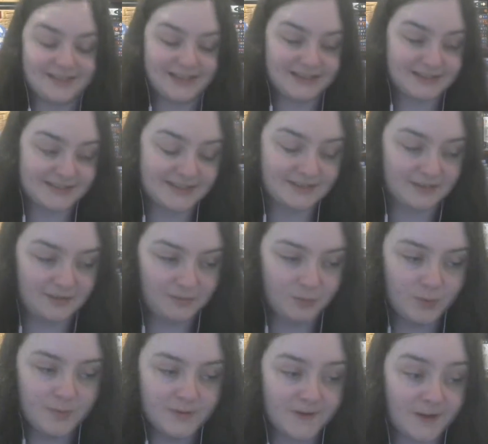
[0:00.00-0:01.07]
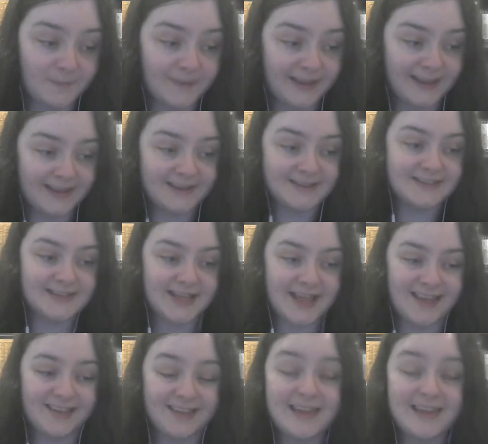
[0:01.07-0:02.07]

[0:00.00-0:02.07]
this woman coming in and saying,